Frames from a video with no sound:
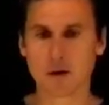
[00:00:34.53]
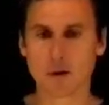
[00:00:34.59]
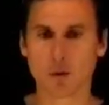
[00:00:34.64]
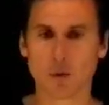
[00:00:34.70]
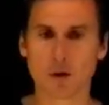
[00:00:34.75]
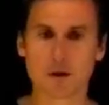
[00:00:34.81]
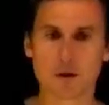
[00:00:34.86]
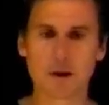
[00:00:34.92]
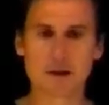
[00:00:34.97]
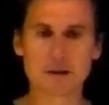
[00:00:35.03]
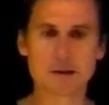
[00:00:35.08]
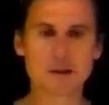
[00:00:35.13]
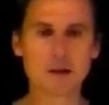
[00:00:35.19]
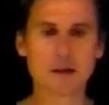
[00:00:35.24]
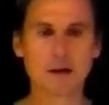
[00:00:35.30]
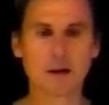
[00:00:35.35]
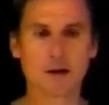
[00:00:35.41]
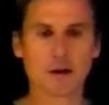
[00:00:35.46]
What you can
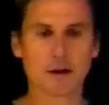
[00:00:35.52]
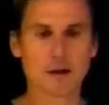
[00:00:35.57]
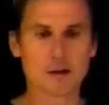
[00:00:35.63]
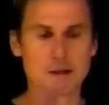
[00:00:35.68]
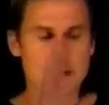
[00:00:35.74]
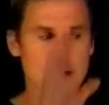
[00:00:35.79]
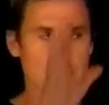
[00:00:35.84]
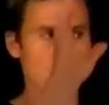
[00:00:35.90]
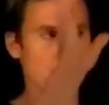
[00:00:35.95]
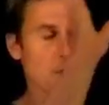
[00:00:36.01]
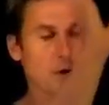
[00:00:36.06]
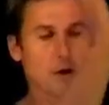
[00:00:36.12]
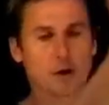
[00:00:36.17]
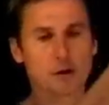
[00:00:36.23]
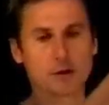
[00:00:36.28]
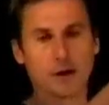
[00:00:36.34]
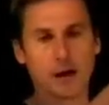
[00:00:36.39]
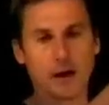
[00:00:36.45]
see here is a
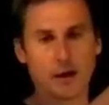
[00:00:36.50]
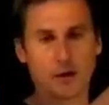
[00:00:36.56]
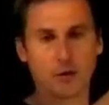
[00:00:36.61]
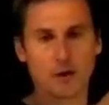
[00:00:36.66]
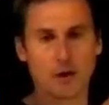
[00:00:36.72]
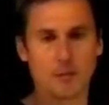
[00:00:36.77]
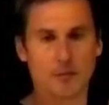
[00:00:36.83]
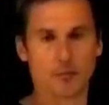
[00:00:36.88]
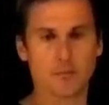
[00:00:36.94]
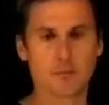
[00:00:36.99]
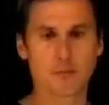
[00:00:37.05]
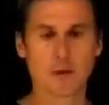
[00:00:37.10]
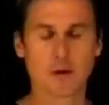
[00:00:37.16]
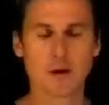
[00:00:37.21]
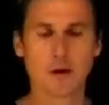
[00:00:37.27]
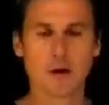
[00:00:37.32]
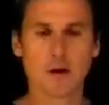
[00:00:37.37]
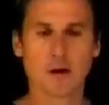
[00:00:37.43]
block diagram.
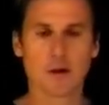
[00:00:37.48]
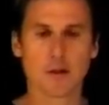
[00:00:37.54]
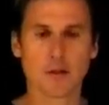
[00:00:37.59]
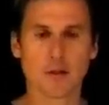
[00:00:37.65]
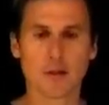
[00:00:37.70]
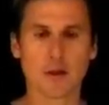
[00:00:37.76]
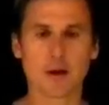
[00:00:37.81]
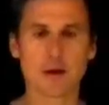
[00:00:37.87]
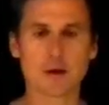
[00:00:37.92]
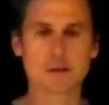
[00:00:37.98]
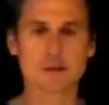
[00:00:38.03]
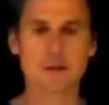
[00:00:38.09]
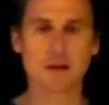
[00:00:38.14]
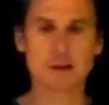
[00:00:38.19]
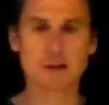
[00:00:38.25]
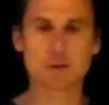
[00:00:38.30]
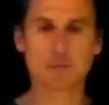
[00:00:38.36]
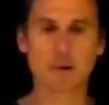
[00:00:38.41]
That is,
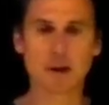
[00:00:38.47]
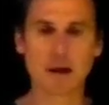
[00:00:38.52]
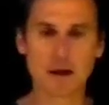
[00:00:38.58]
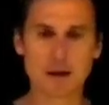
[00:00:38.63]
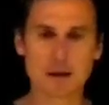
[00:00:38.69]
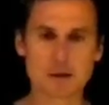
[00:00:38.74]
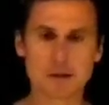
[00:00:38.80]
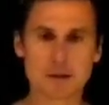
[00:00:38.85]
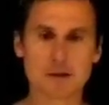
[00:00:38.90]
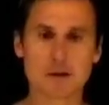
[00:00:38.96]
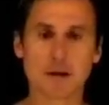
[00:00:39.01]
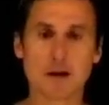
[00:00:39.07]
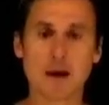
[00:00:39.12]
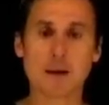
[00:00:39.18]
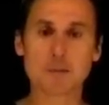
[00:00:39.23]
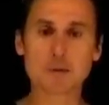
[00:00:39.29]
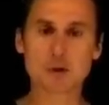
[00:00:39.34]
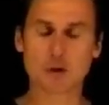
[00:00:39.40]
it explains
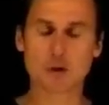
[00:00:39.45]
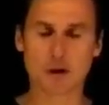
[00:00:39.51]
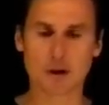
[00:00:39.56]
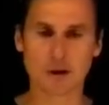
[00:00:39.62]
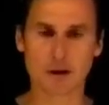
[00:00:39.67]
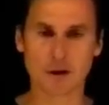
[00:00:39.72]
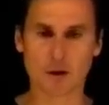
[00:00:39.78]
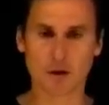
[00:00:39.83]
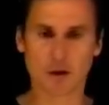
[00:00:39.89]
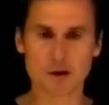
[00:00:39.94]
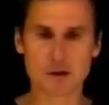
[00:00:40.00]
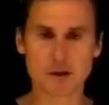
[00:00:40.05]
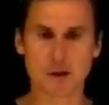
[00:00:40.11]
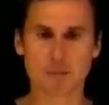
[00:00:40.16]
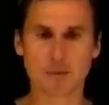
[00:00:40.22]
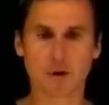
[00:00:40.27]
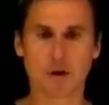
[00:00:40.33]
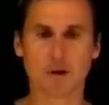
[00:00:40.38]
abstractly the concept